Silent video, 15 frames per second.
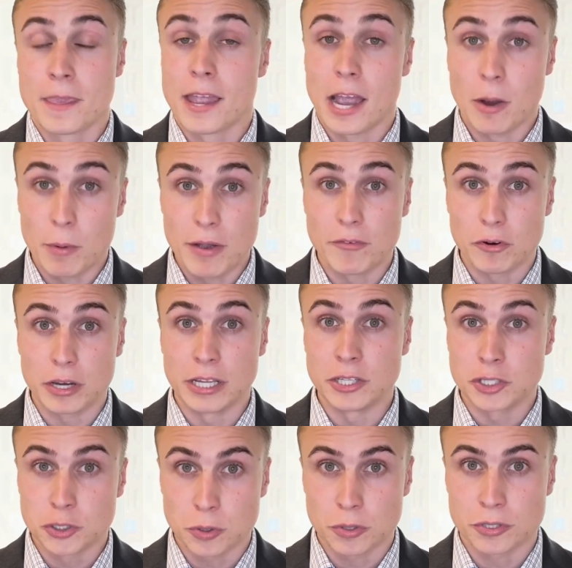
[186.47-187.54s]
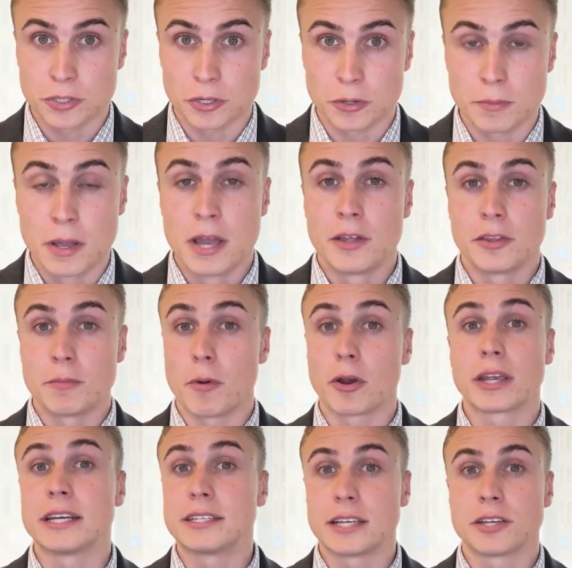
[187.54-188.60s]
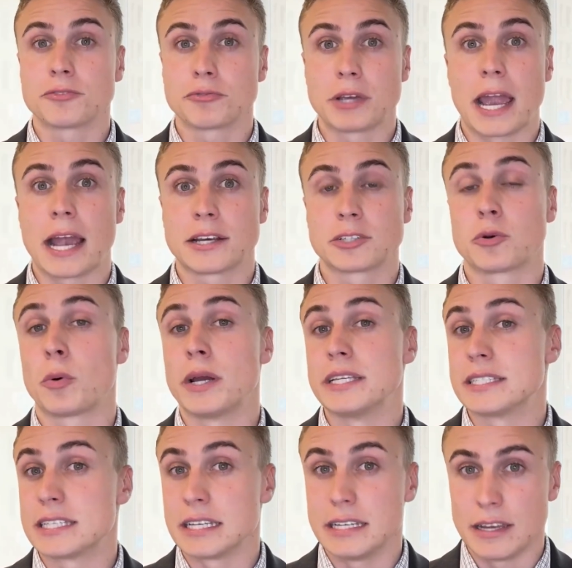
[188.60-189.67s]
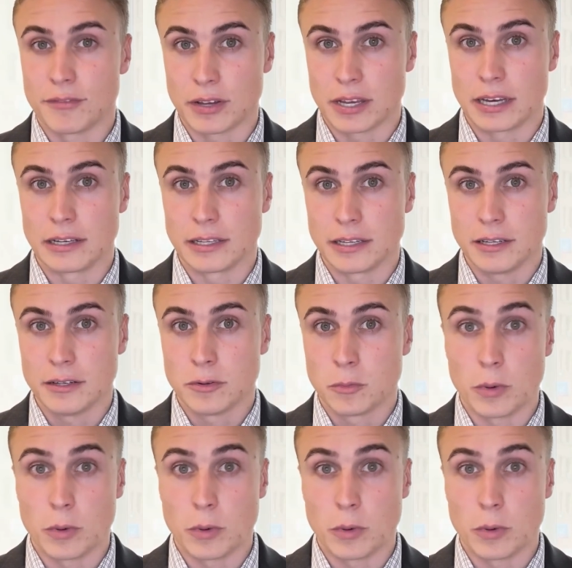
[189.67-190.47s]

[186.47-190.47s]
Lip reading: However, in the short term, the market does react quite significantly,